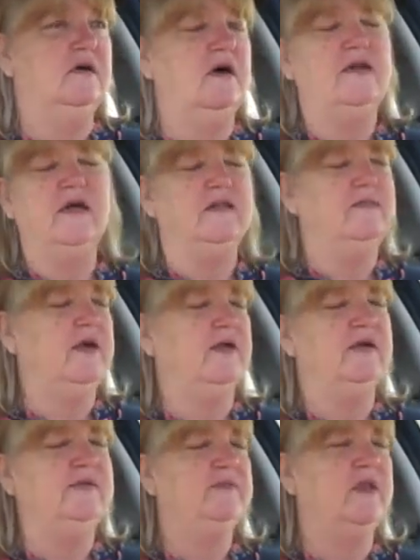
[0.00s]
not the
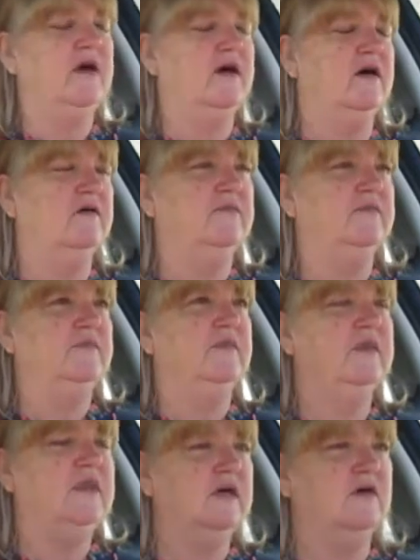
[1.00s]
battery,
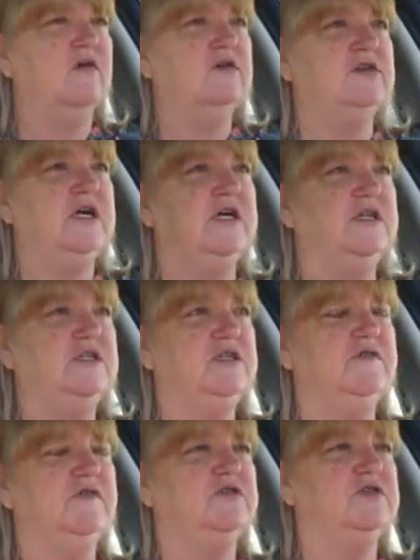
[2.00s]
the oil change
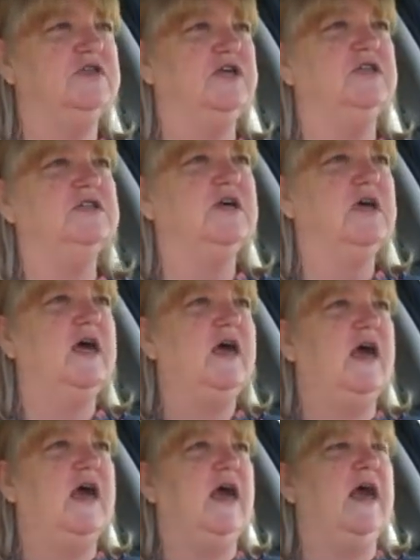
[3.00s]
and the filter change,
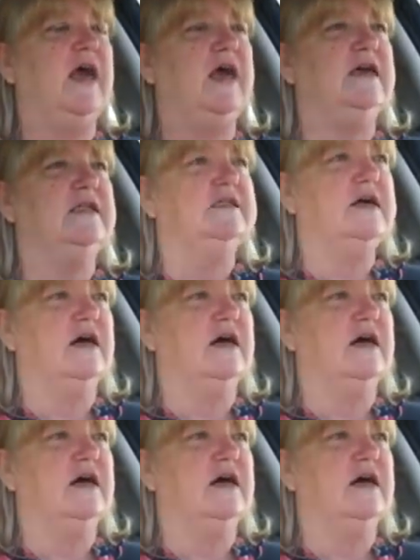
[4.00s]
and